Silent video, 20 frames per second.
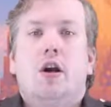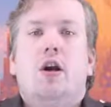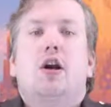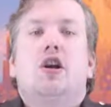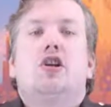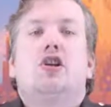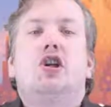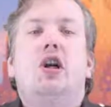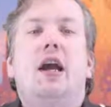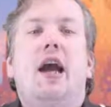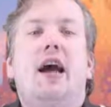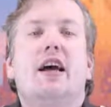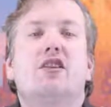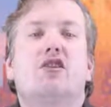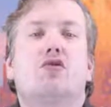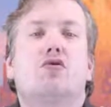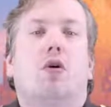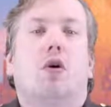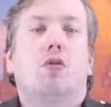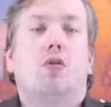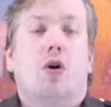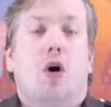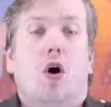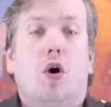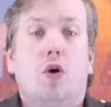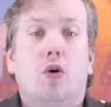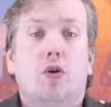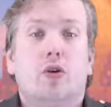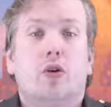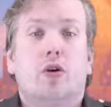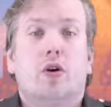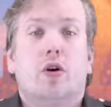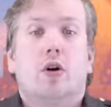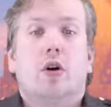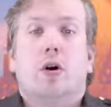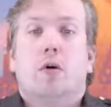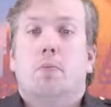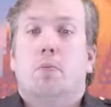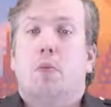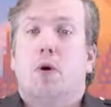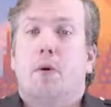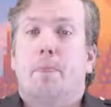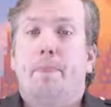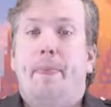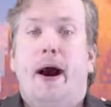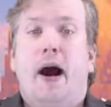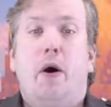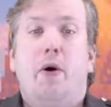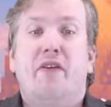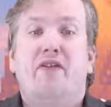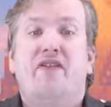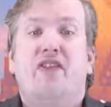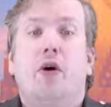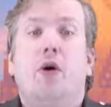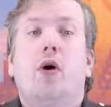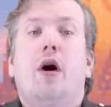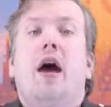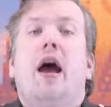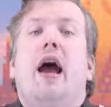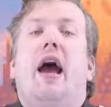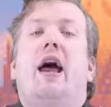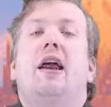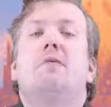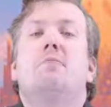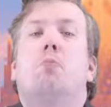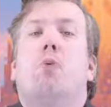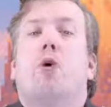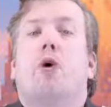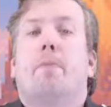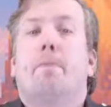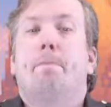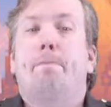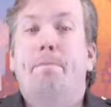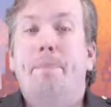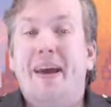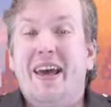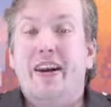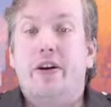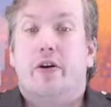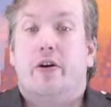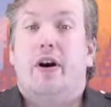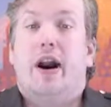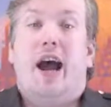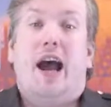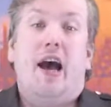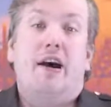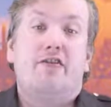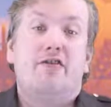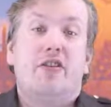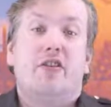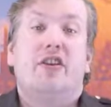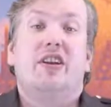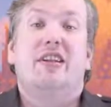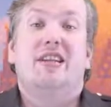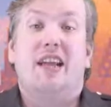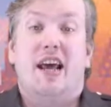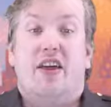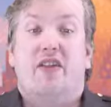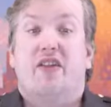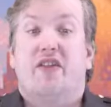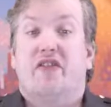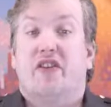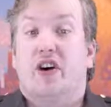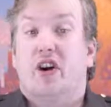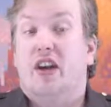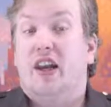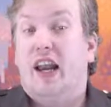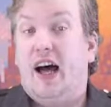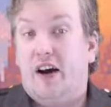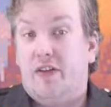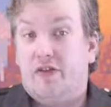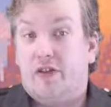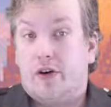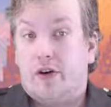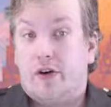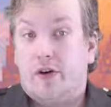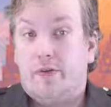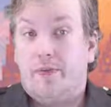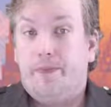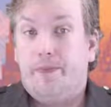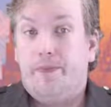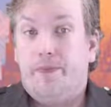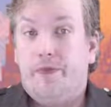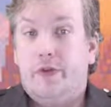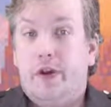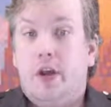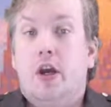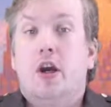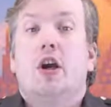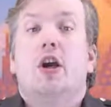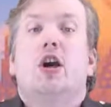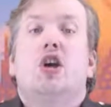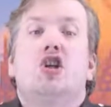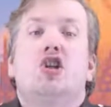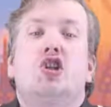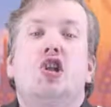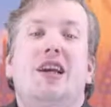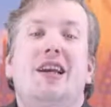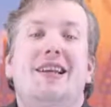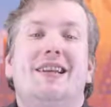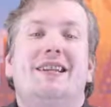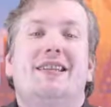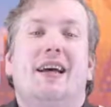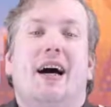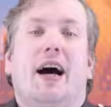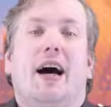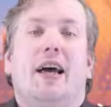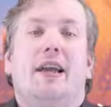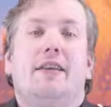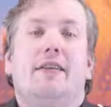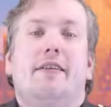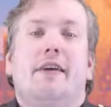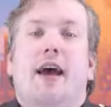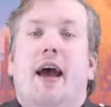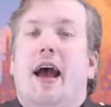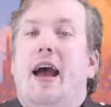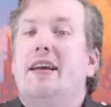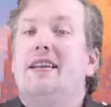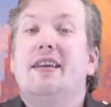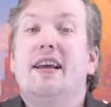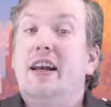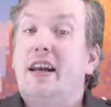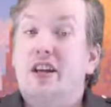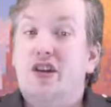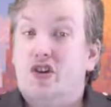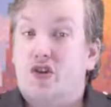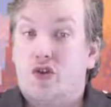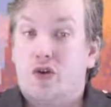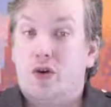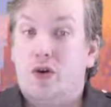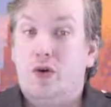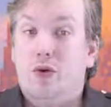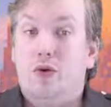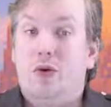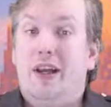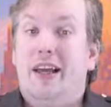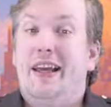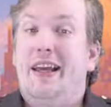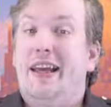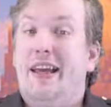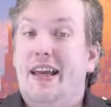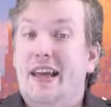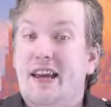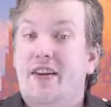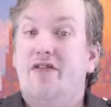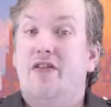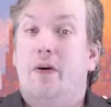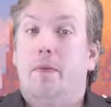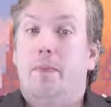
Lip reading: She has grown older, more powerful, and more bitter after the death of her lover. She decides, as any truly evil